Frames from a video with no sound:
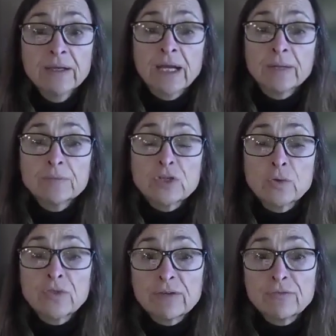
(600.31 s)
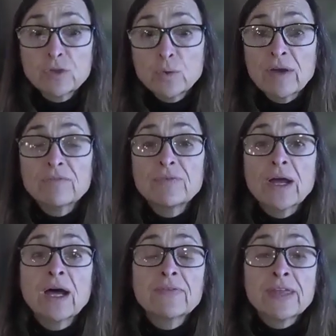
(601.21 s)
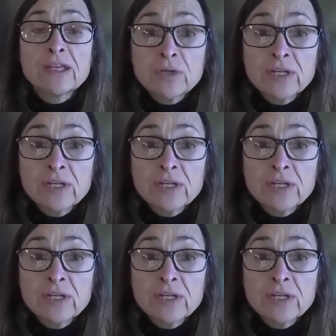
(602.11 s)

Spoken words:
So that if you have, then you